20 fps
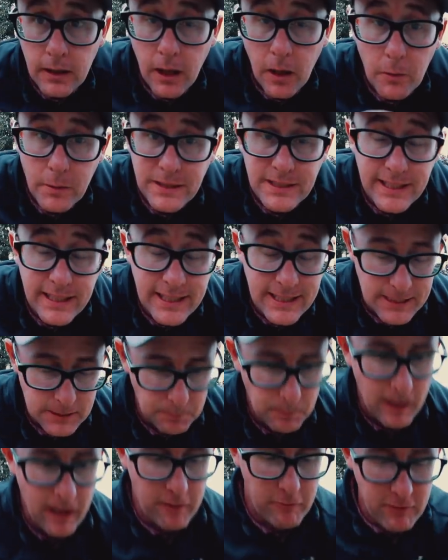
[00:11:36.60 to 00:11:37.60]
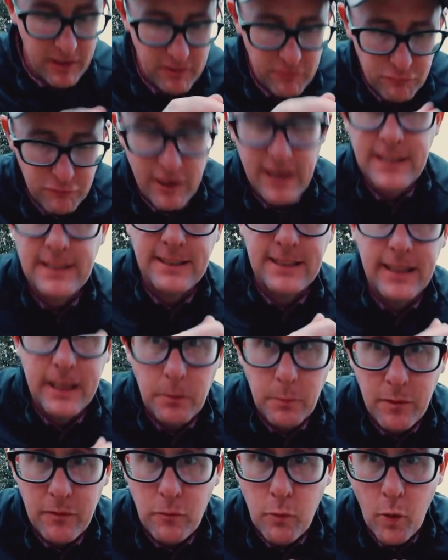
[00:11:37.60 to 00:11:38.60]
like we see this player really
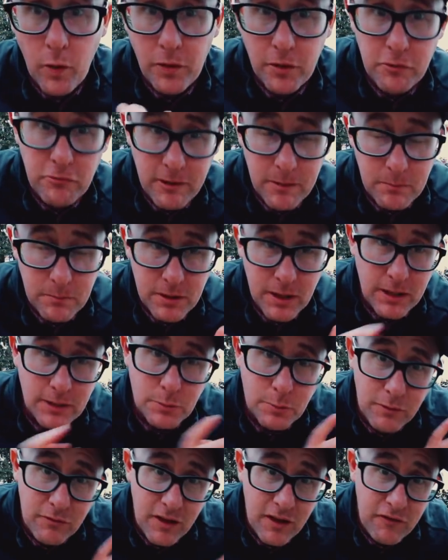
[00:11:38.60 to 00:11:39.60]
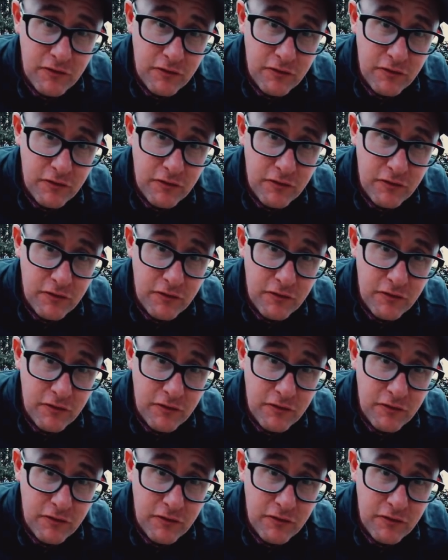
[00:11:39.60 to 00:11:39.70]
wrestling with what the grip does with their